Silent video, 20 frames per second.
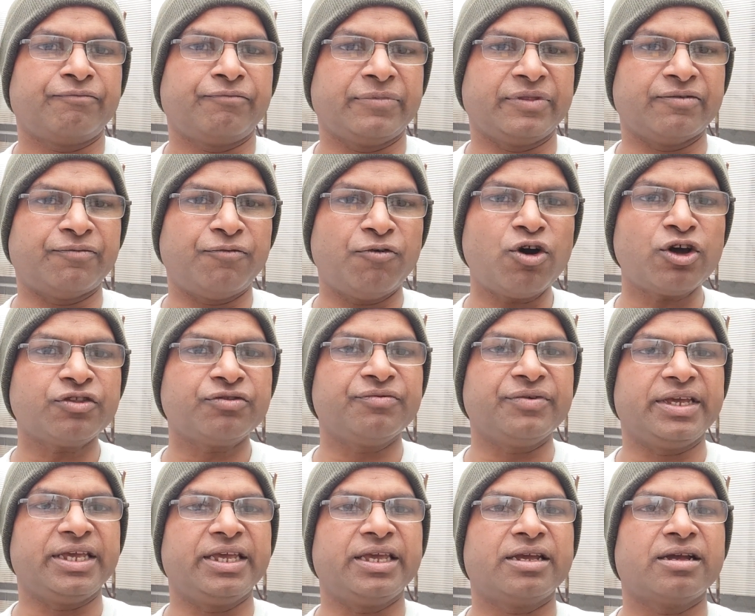in the 4th
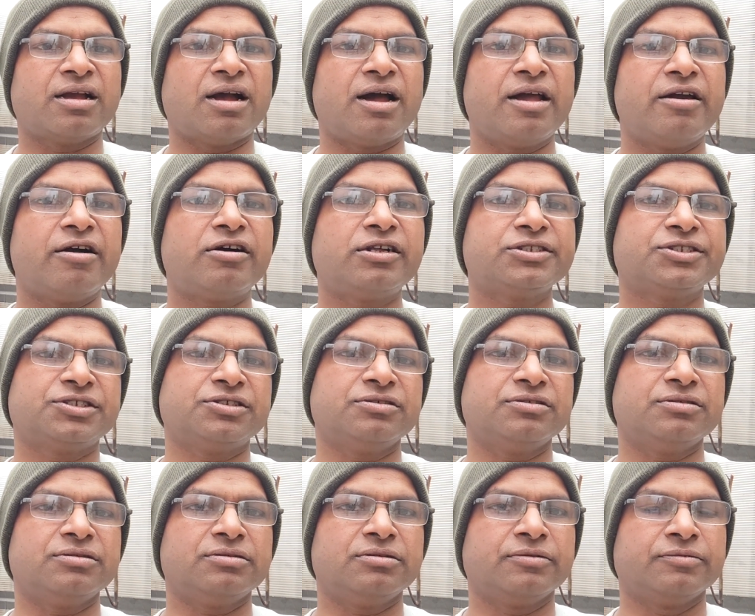week, I
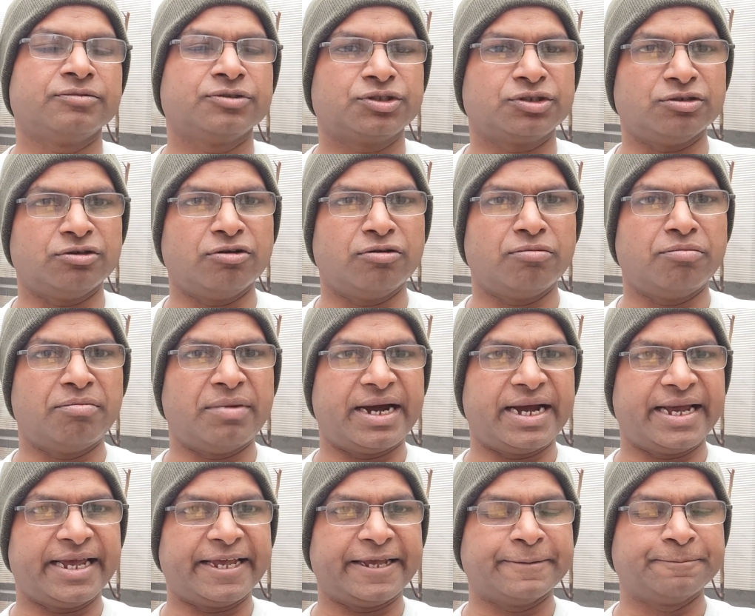also sow
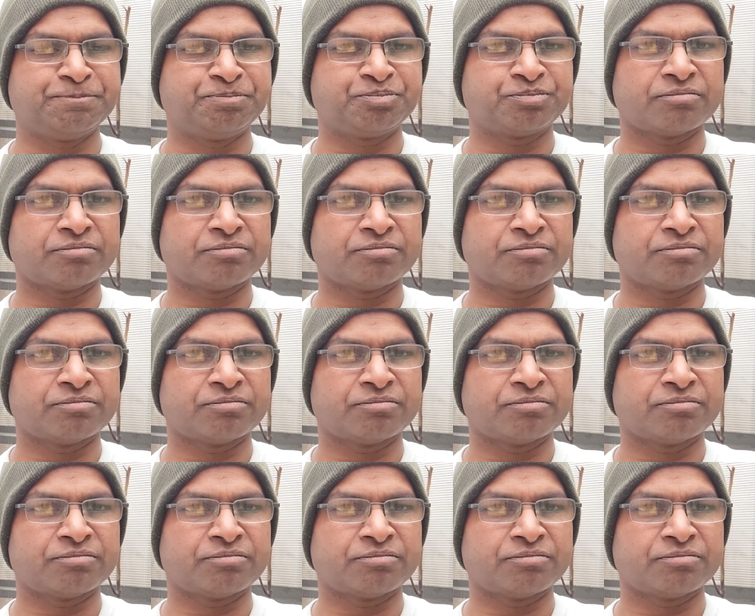my